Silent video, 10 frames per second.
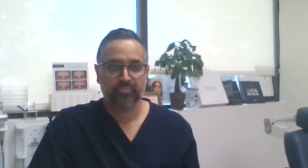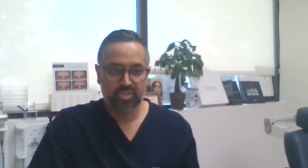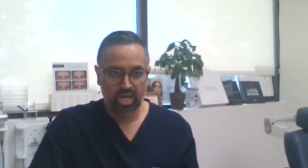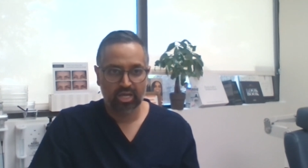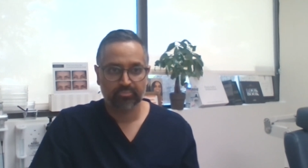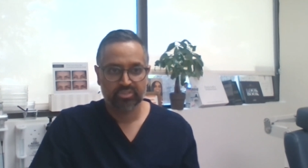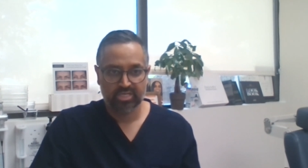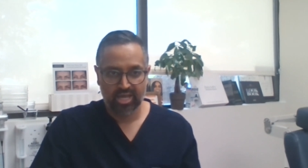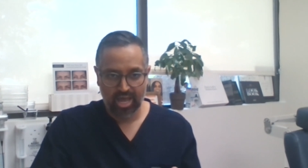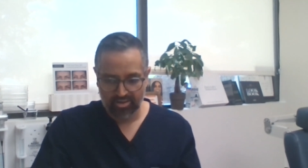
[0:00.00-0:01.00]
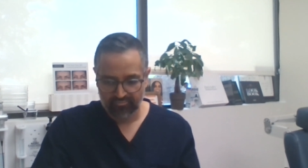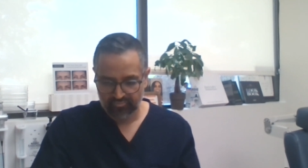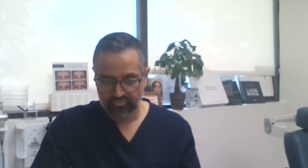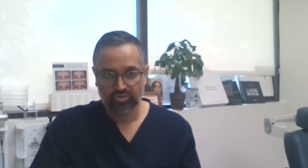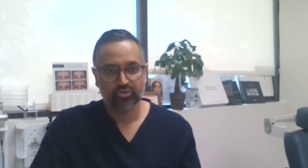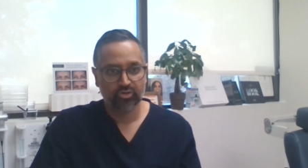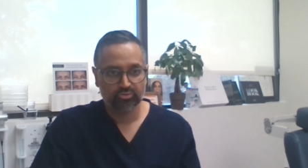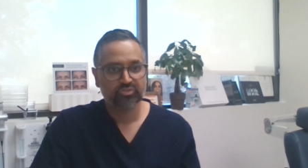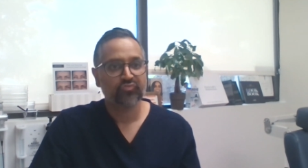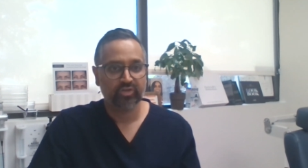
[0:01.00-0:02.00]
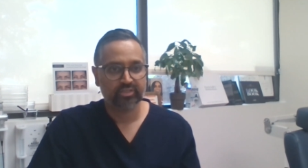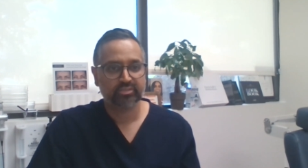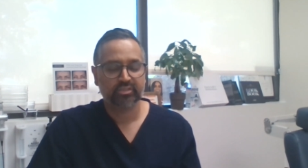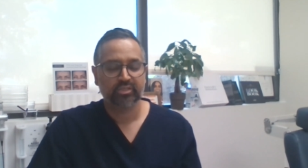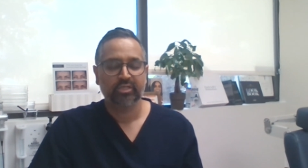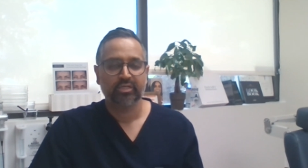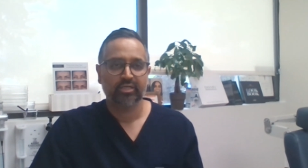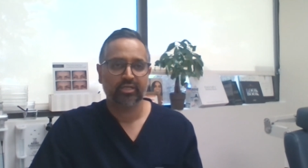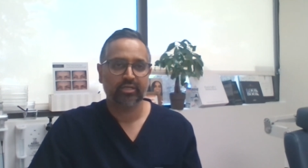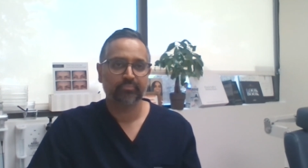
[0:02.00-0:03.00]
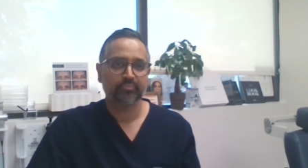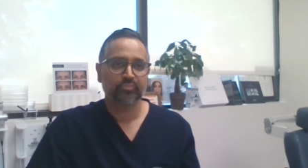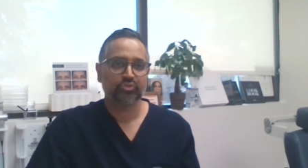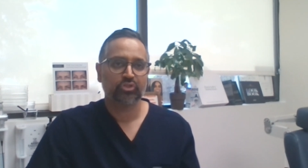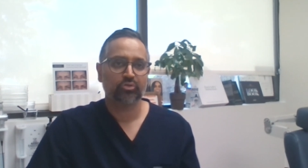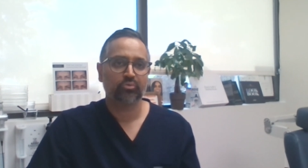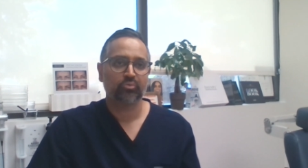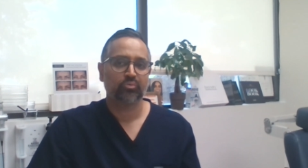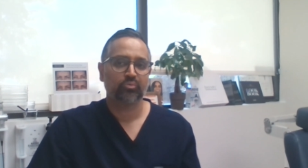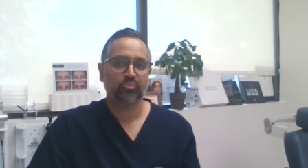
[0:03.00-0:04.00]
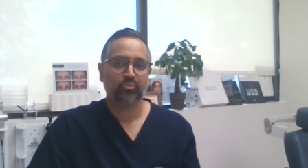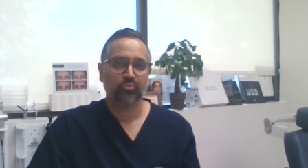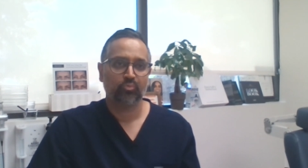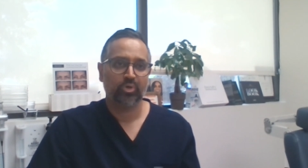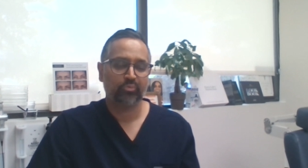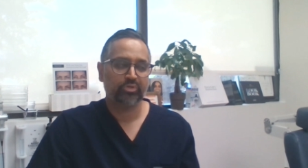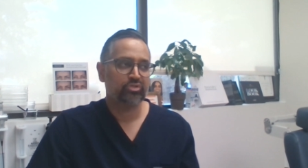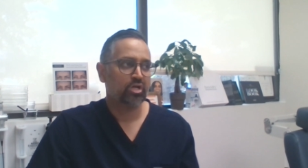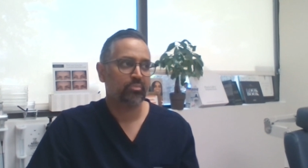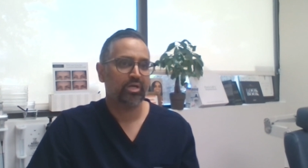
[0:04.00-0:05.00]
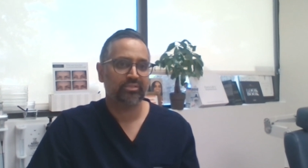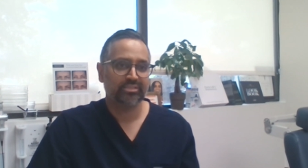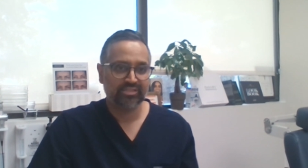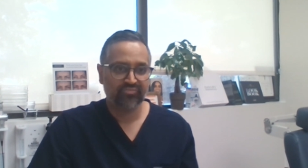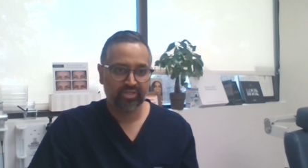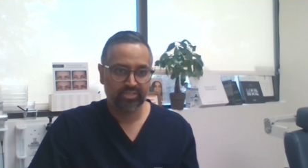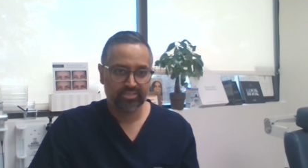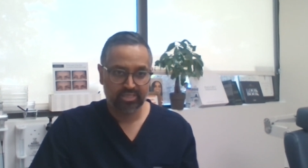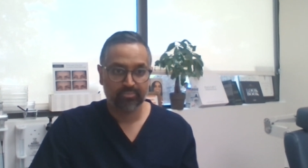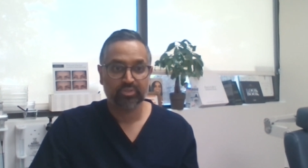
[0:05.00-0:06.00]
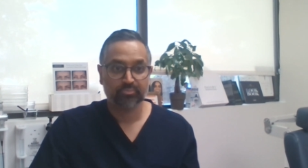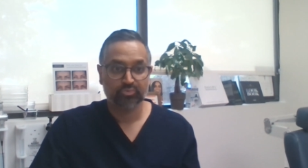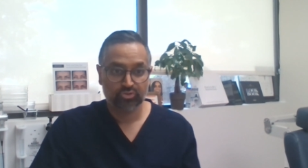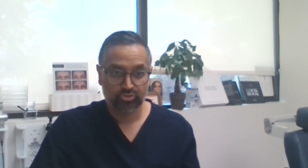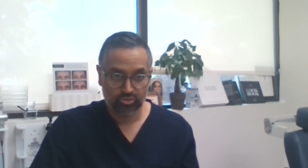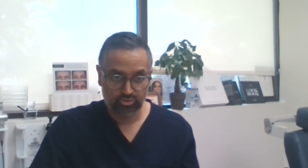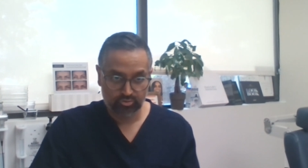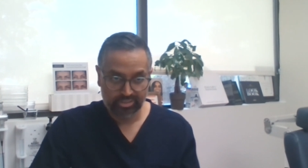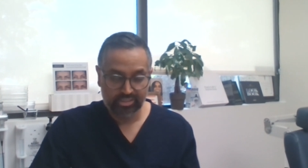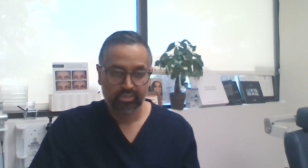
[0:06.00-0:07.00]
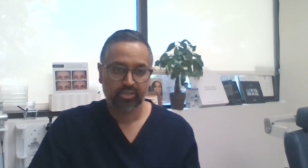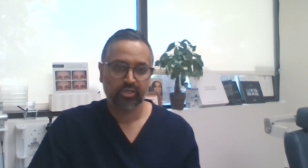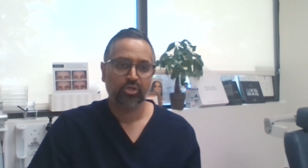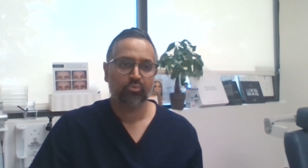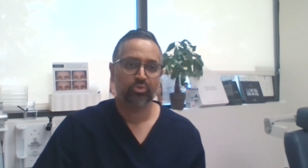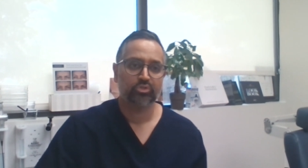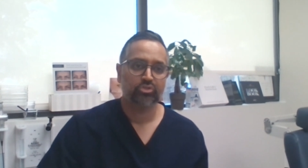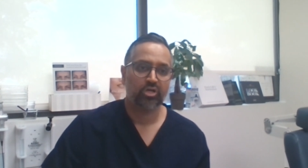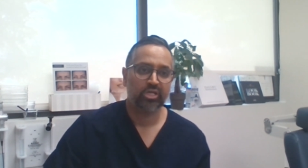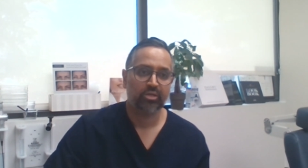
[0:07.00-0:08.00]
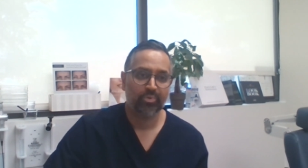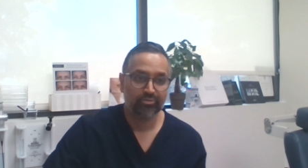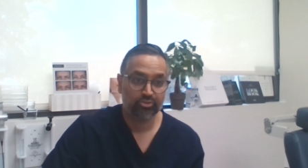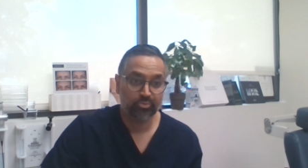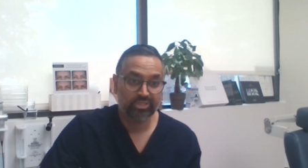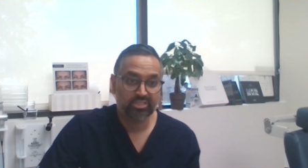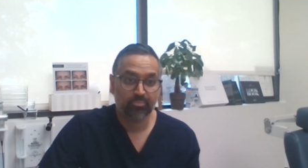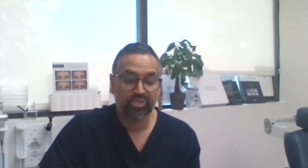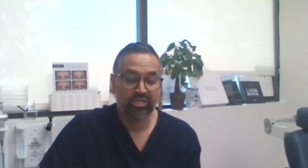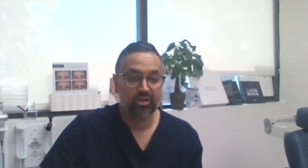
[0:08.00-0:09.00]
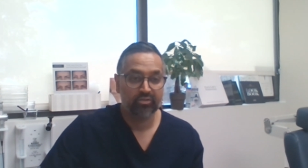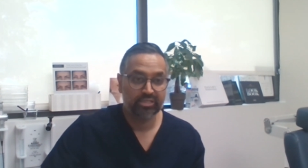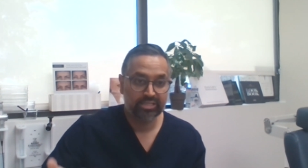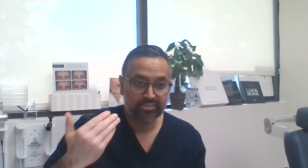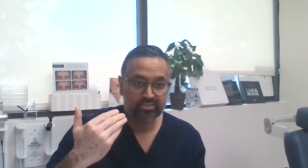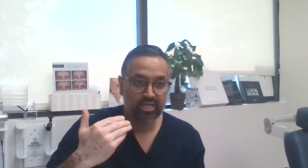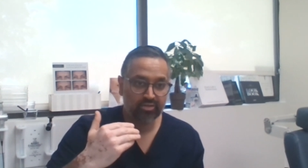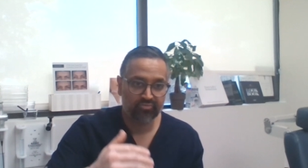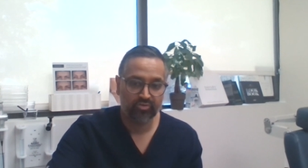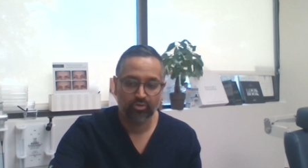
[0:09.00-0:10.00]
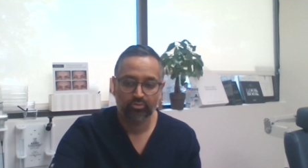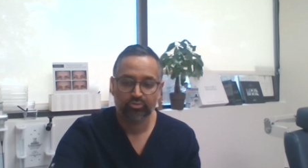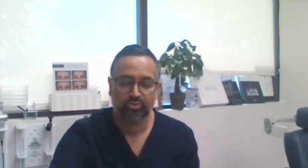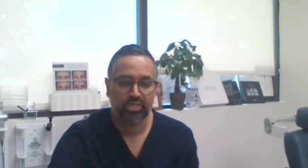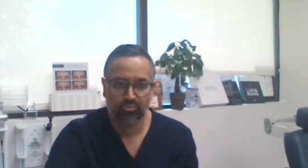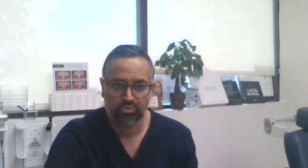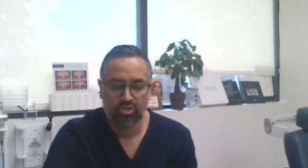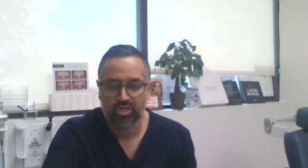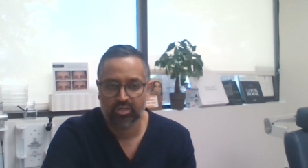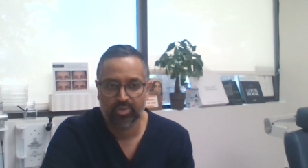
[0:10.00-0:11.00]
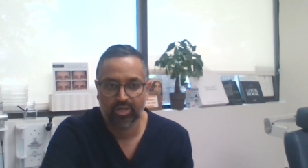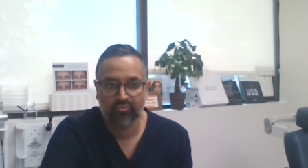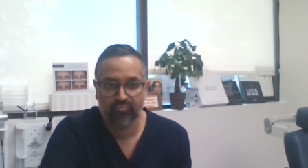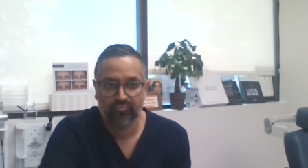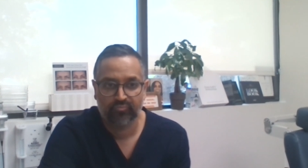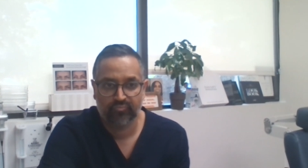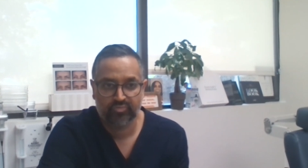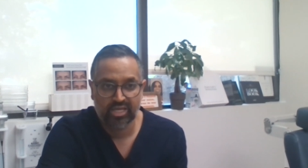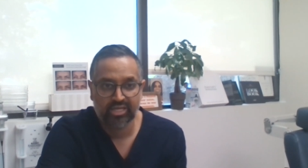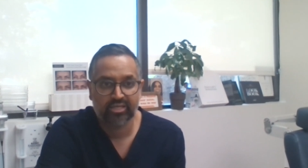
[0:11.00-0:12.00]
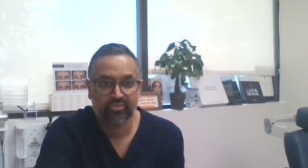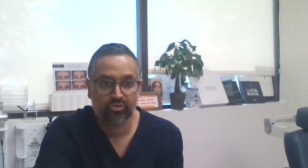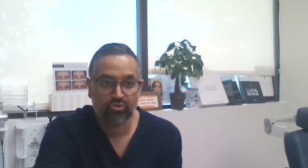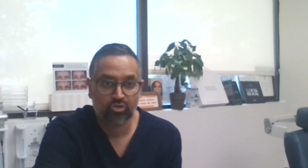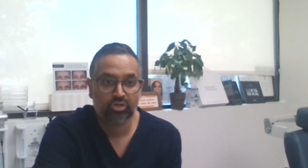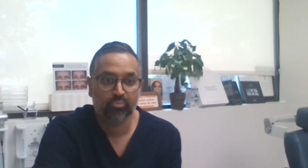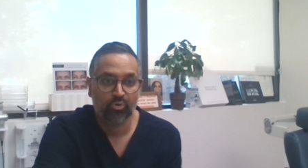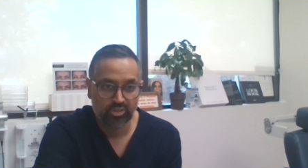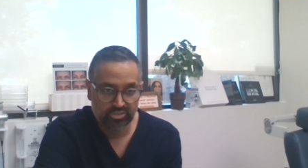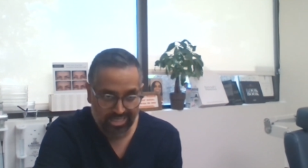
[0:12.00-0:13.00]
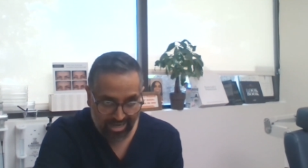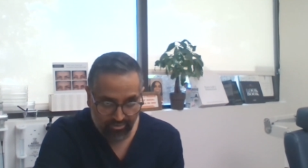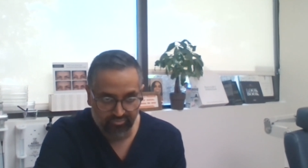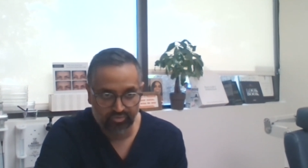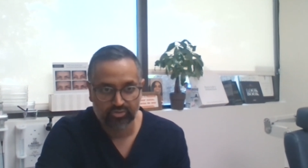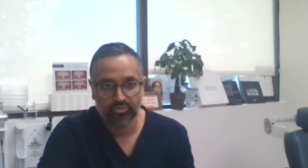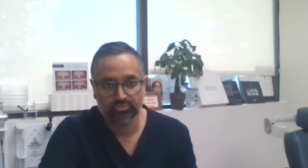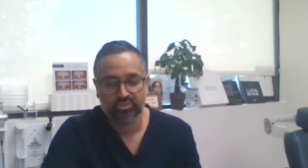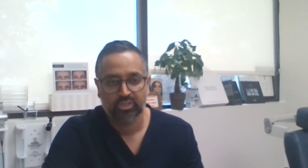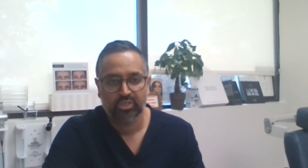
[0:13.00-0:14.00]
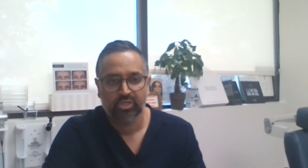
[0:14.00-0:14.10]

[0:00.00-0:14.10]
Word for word: time to have your nose fixed. Um, so when we talk about deviated septum surgery, we're talking about doing something on the inside of the nose, and we're talking about taking the crooked parts out of your nose.